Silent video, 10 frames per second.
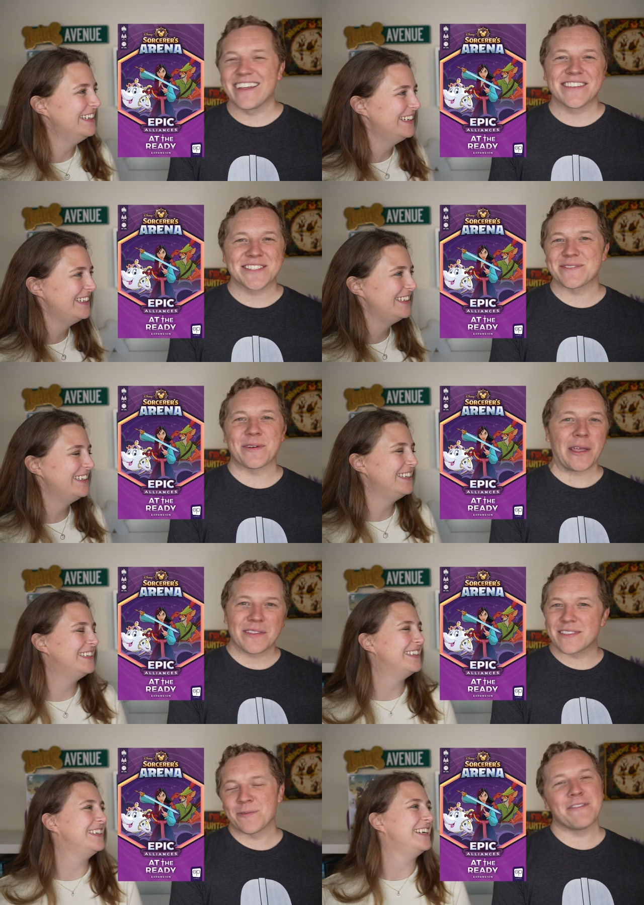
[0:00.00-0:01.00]
Speaker 1: it just
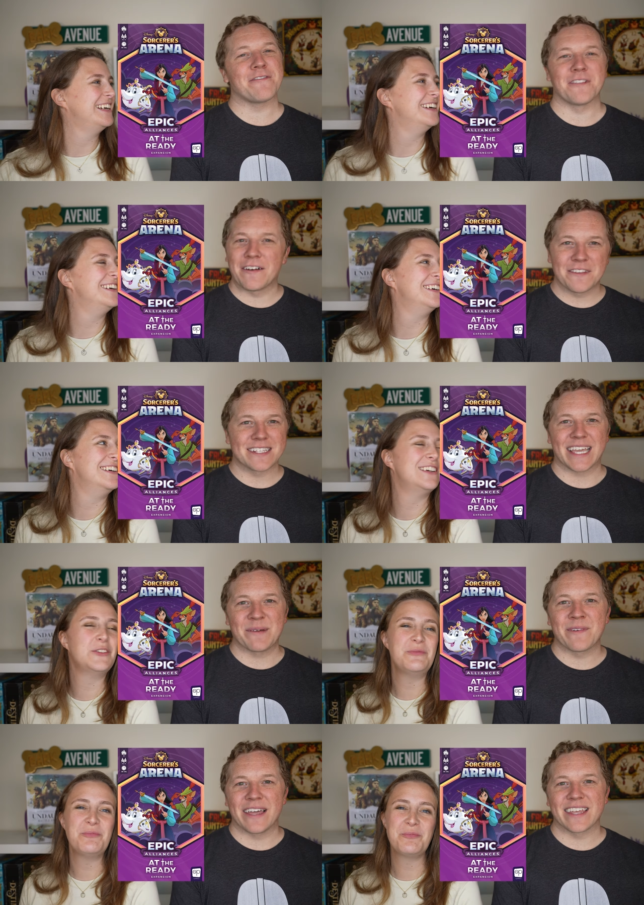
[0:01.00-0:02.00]
we've loved this
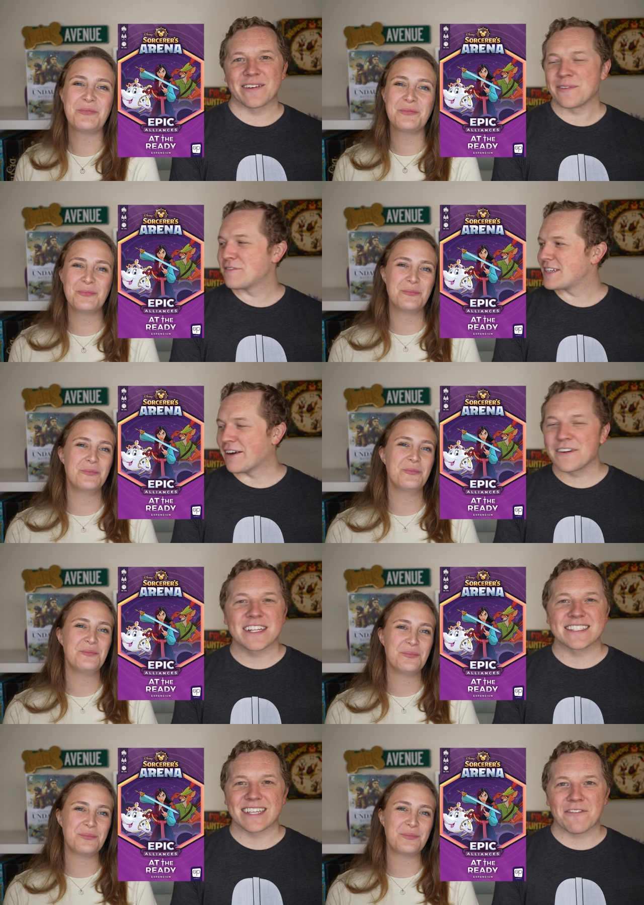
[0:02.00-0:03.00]
game. I think we've covered
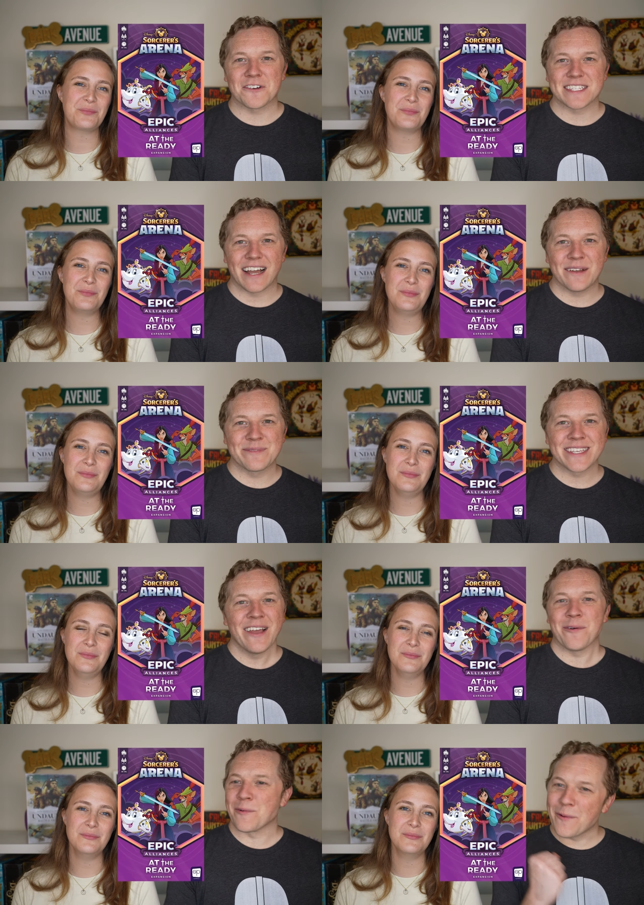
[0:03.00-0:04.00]
it several times.
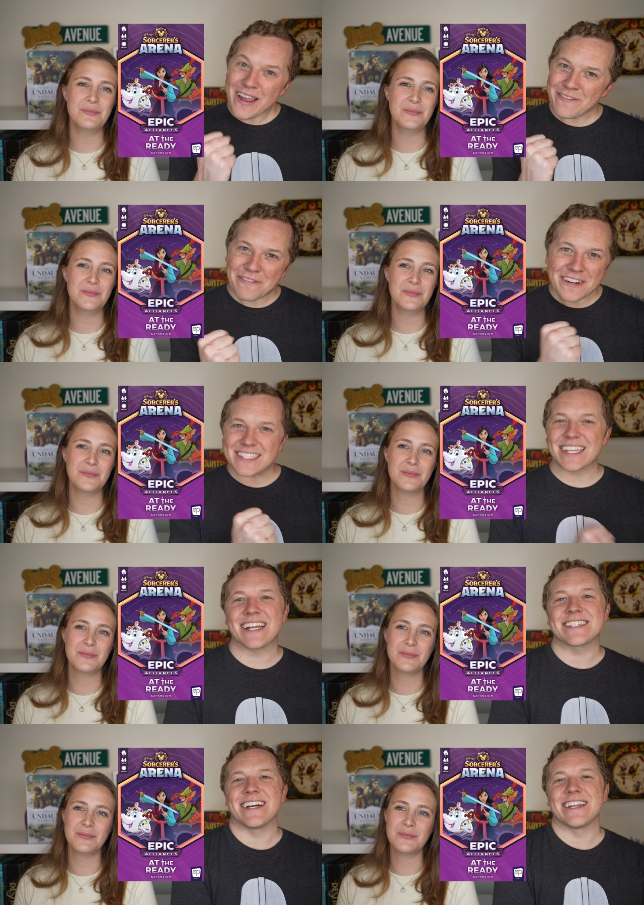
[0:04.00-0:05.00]
We're waiting for it to
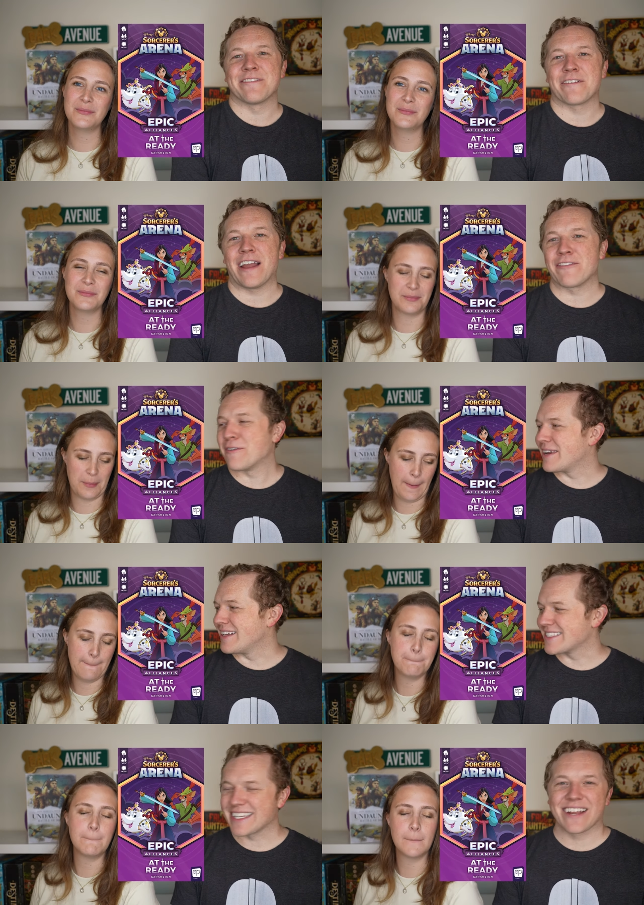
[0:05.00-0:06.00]
catch on and for everyone
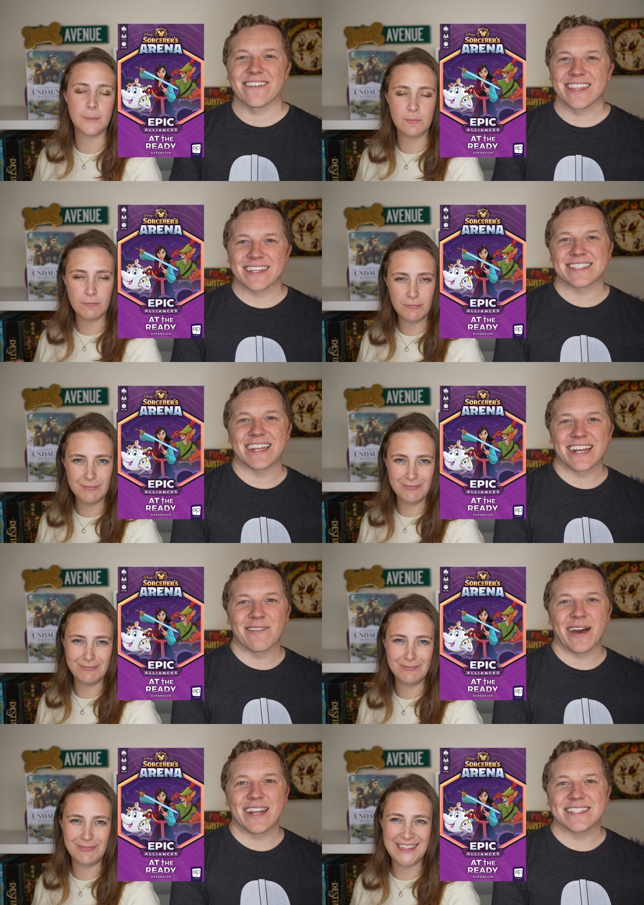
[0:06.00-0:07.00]
else to get really excited
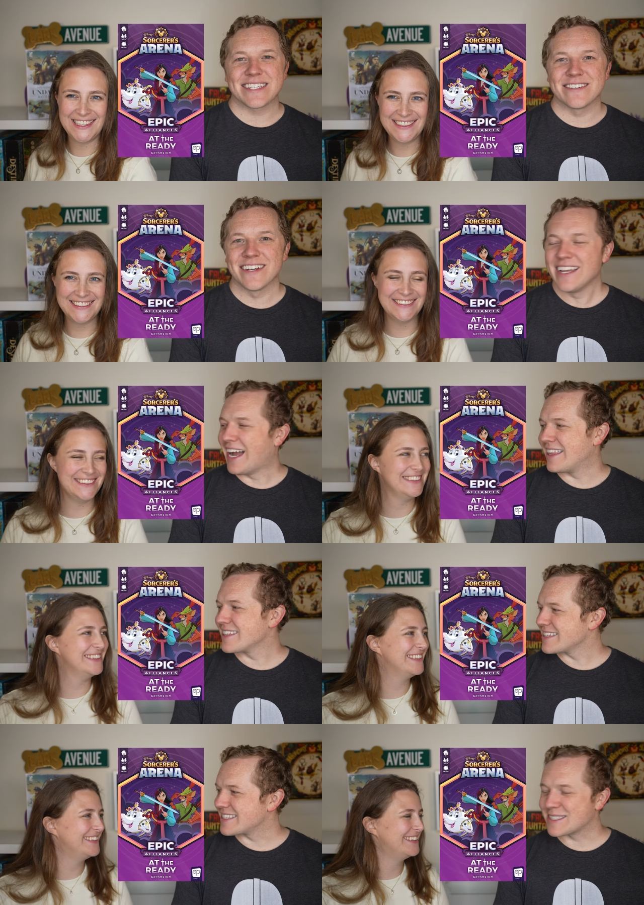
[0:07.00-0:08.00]
about it too. I
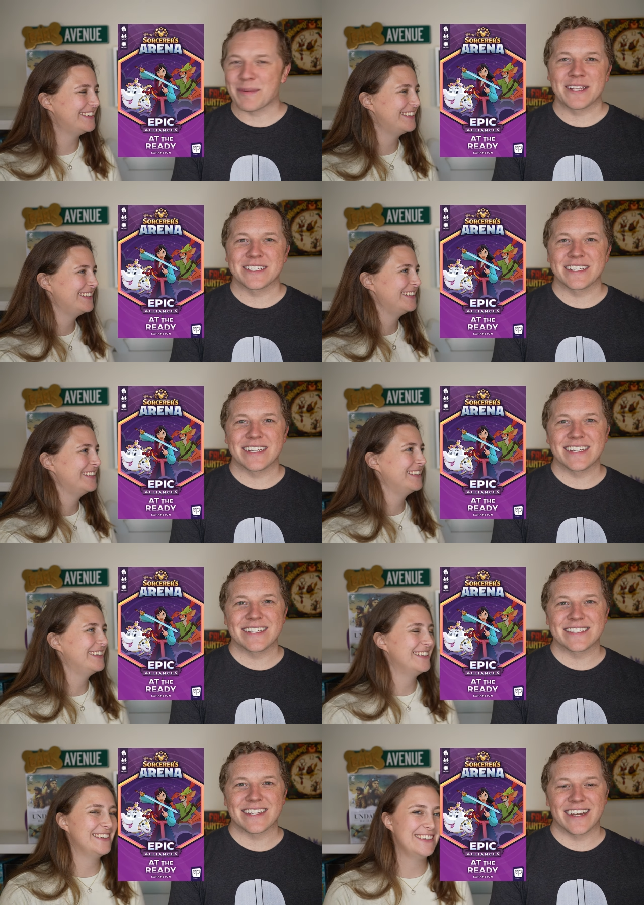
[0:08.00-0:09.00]
think this expansion
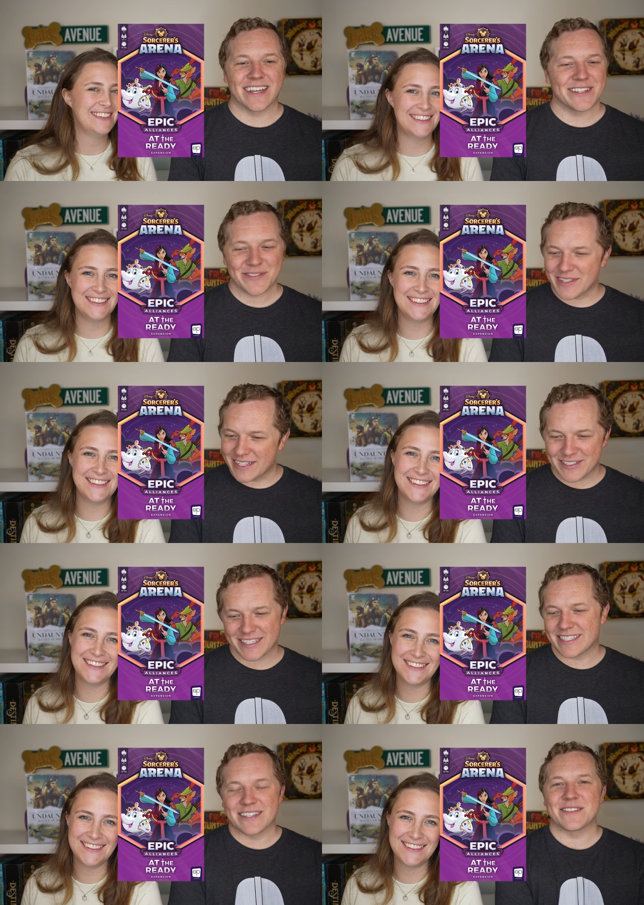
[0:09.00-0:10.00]
is uh, it
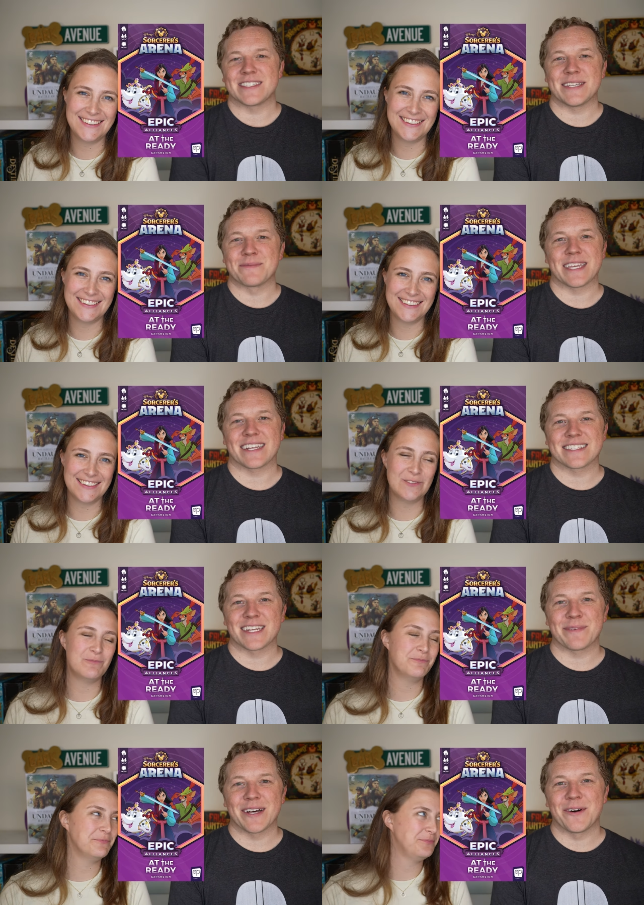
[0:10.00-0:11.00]
just seems like it's
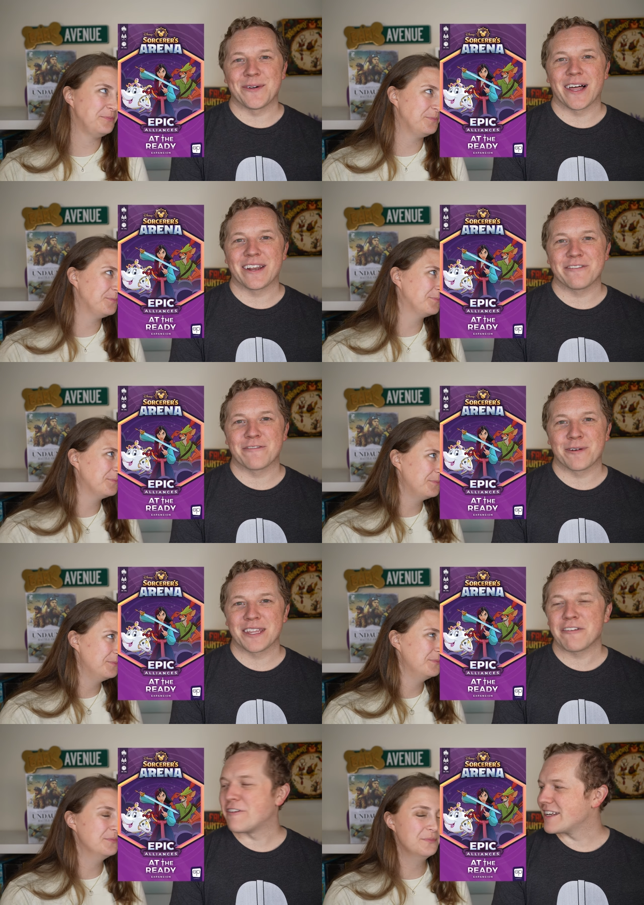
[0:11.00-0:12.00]
gonna be a whole lot of
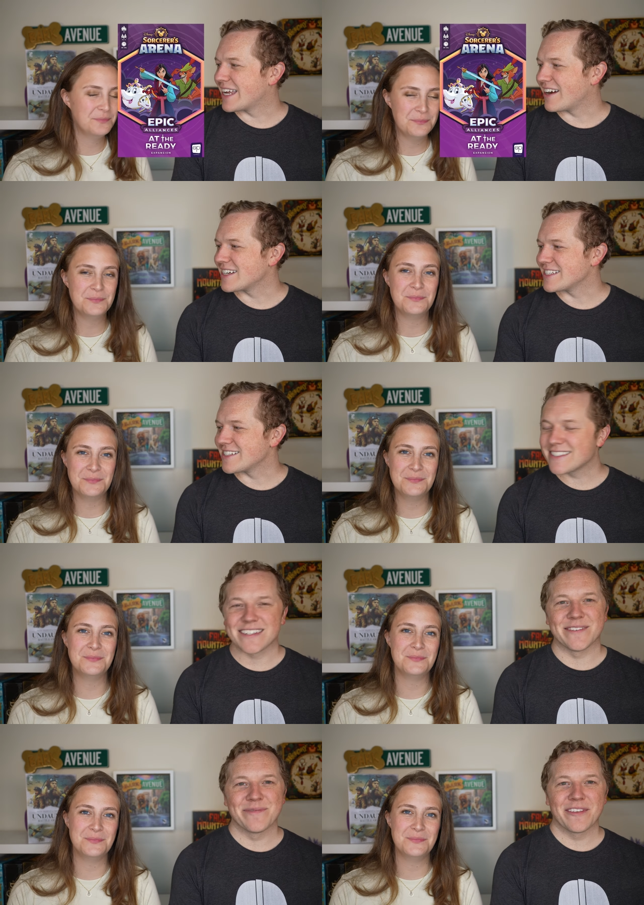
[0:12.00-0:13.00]
really fun characters.
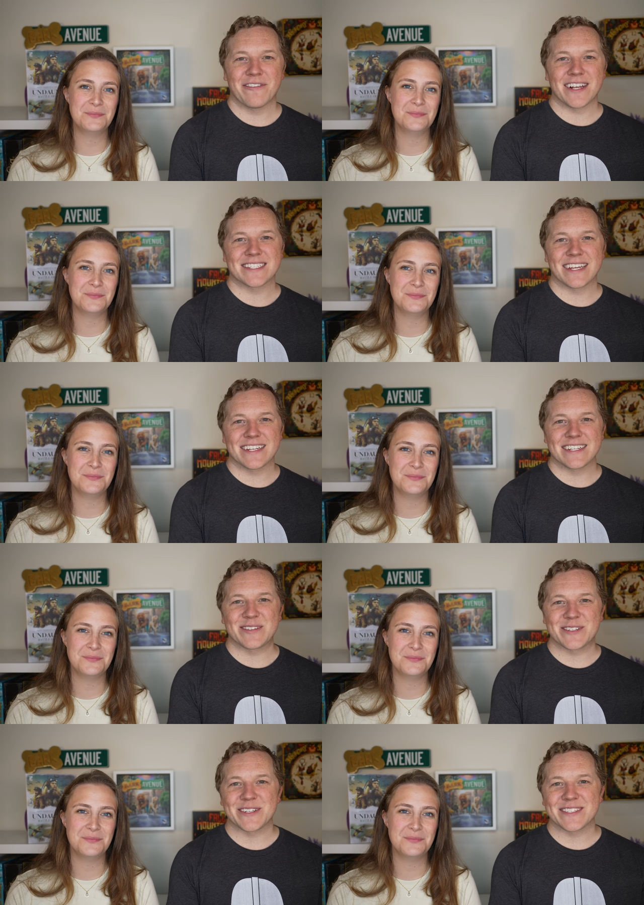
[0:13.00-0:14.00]
So mm-hmm. very excited to
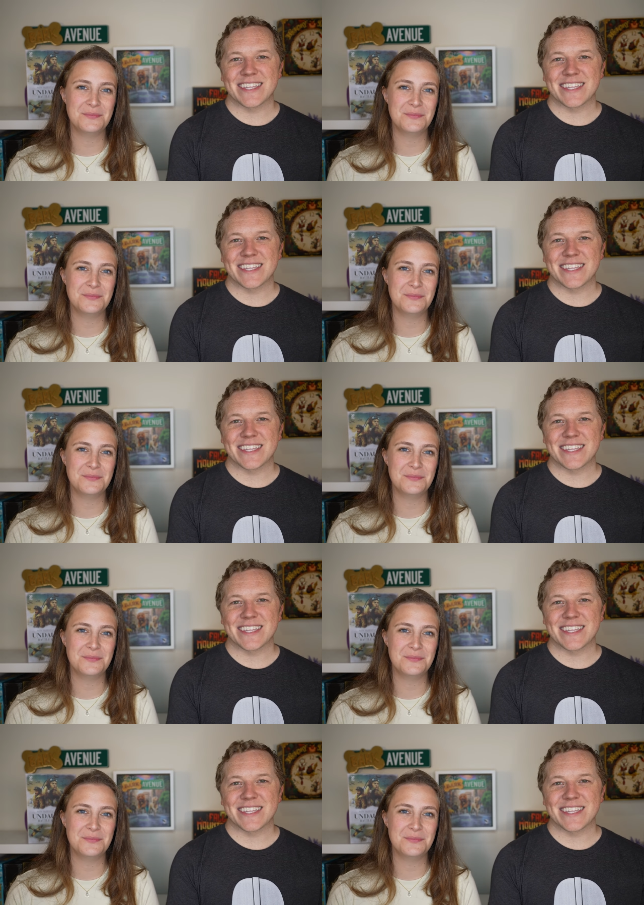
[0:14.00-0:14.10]
introduce